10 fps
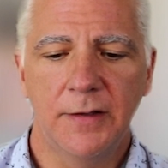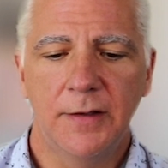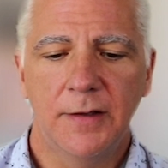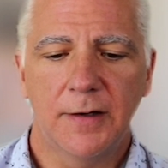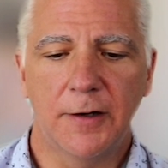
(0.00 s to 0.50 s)

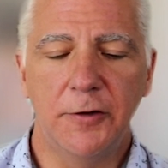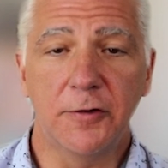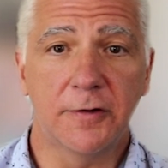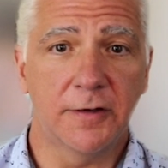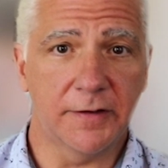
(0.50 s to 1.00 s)
Are you
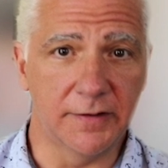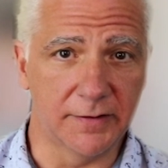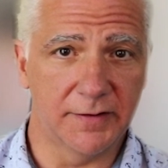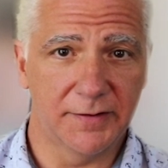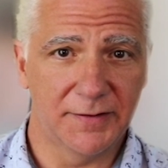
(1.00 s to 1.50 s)
cooking
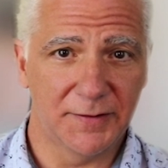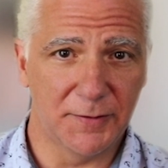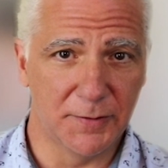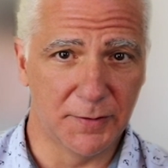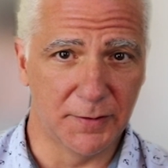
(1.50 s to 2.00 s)

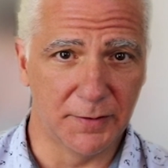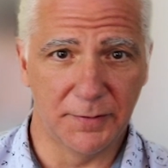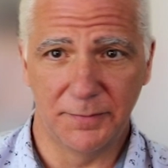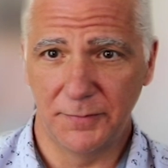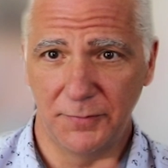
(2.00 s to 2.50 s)
or
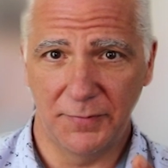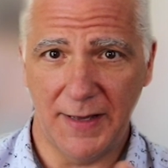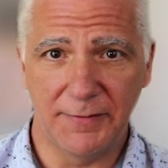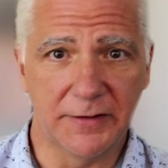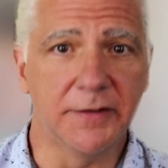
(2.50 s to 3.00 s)

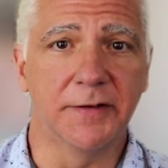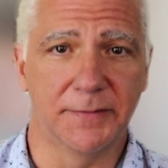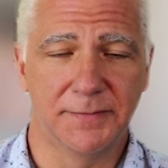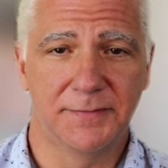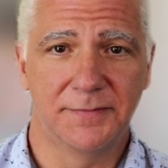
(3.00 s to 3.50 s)
having dinner?
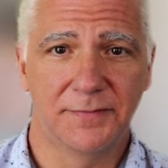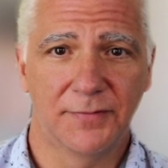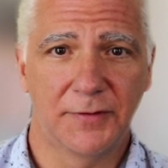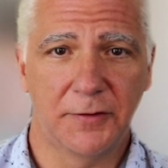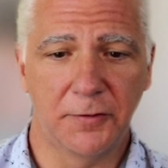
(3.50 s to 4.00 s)

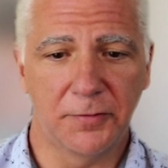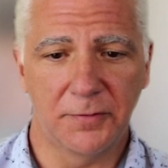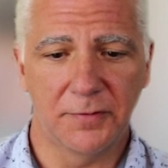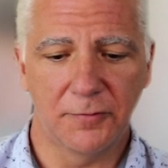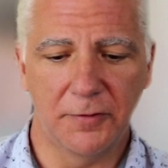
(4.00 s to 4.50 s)

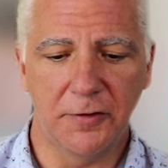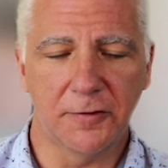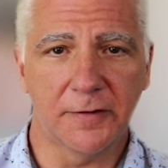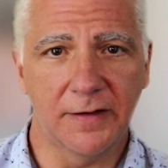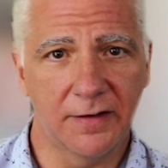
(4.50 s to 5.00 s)
When you're
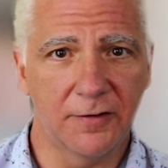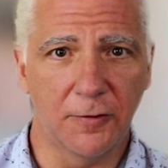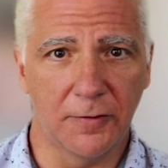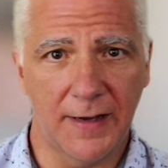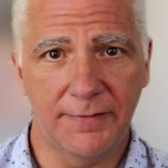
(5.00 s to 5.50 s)
cooking
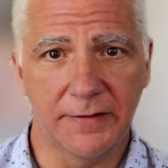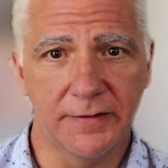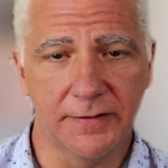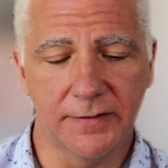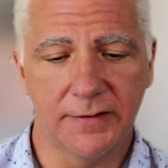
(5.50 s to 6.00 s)
or having
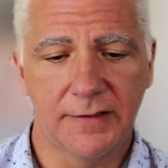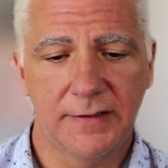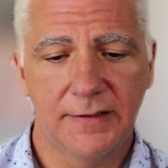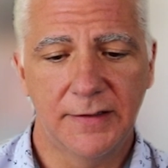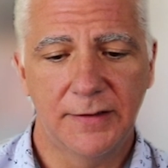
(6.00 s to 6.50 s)
dinner,
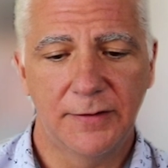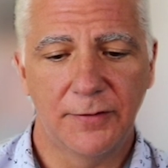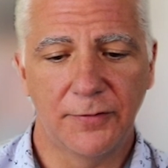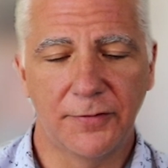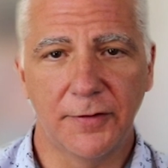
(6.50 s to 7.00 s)

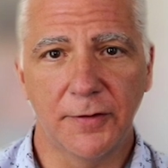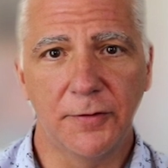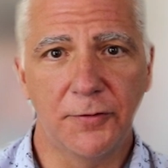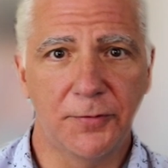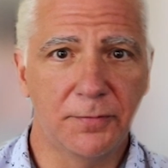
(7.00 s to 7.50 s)

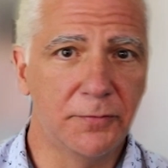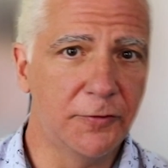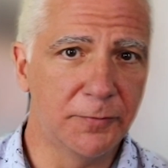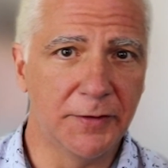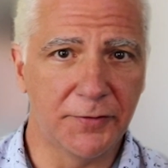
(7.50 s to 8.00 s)
those
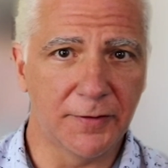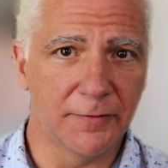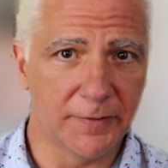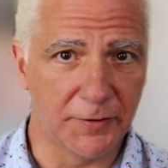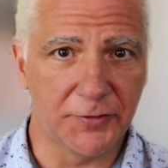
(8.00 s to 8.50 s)
movements are
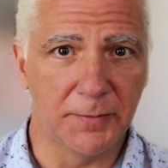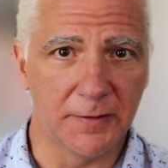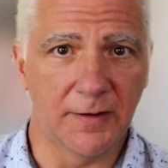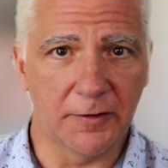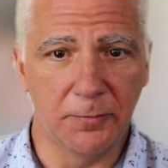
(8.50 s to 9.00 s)
very similar.
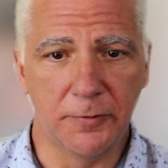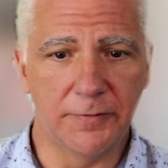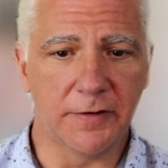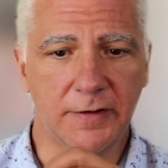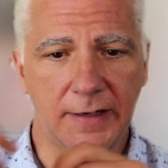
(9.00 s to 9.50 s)
Like you're
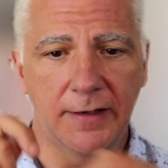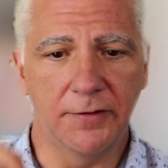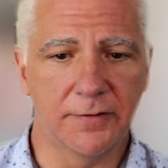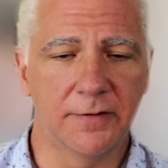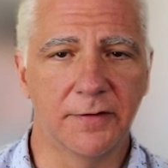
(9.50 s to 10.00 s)
moving your hands
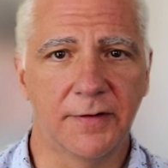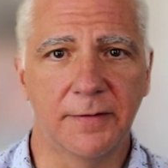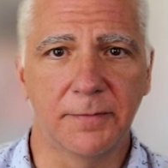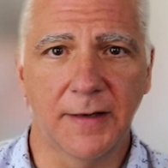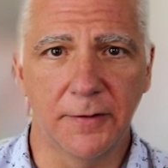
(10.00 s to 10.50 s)
in the
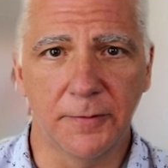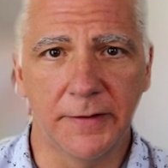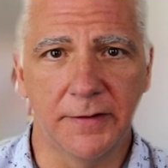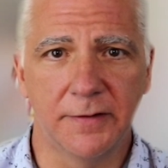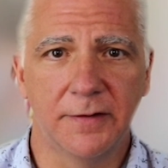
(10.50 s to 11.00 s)
same kind of
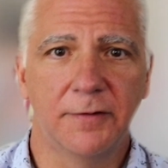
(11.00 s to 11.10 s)
way.